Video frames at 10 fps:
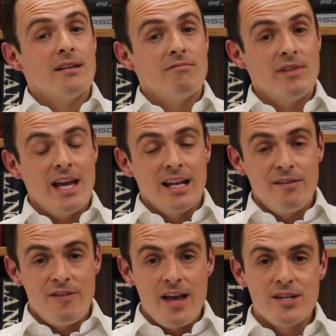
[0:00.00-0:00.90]
The
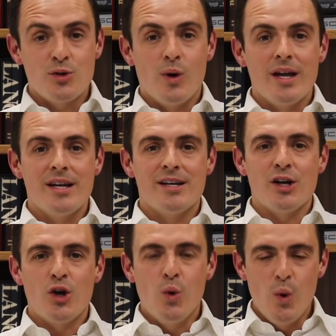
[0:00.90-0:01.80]
LFA is quite a
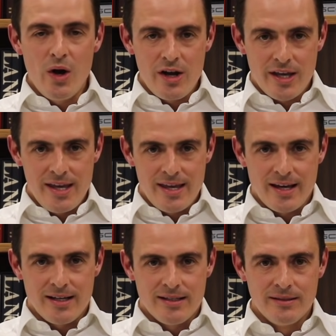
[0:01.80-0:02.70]
quirky
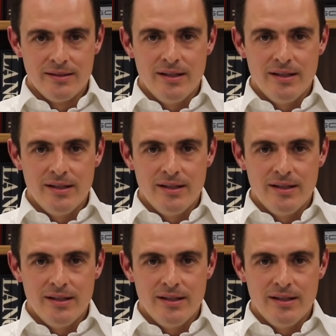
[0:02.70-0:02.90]
car.